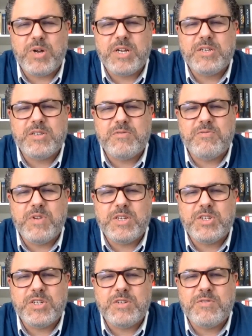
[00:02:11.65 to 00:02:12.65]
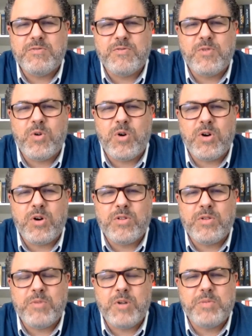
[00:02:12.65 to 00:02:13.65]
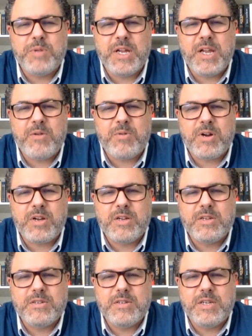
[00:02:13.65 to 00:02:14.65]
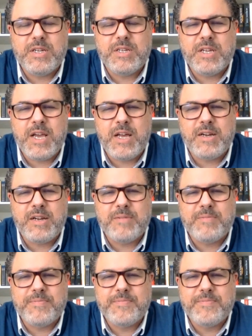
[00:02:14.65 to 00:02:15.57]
What is the vision for the Multiply Network in Canada?